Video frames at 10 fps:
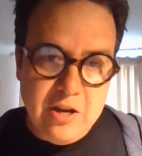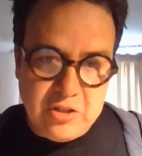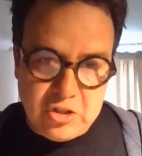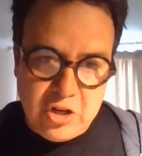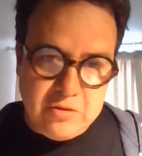
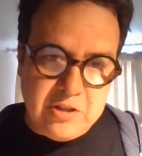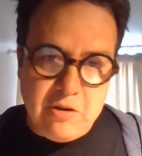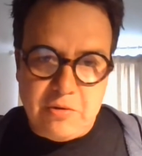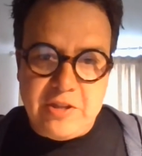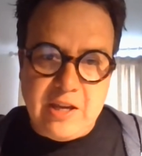because it shows that
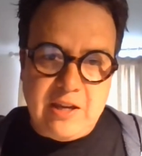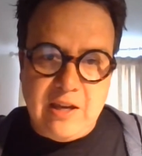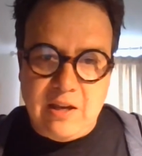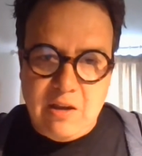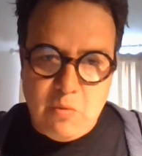you're
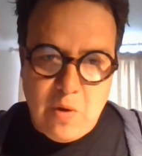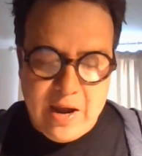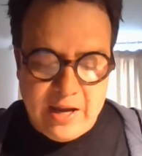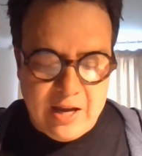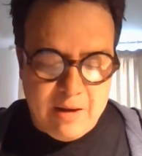thinking and you're
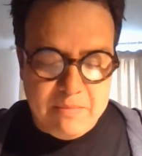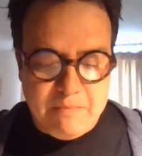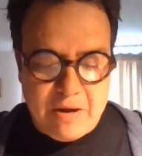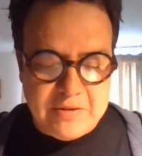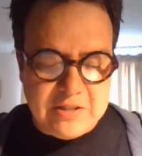weighing up
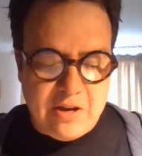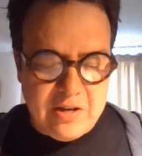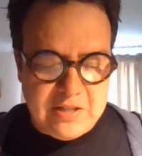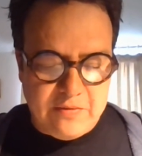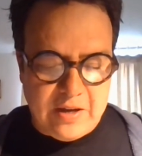both
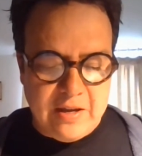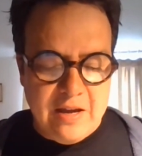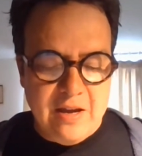sides of it.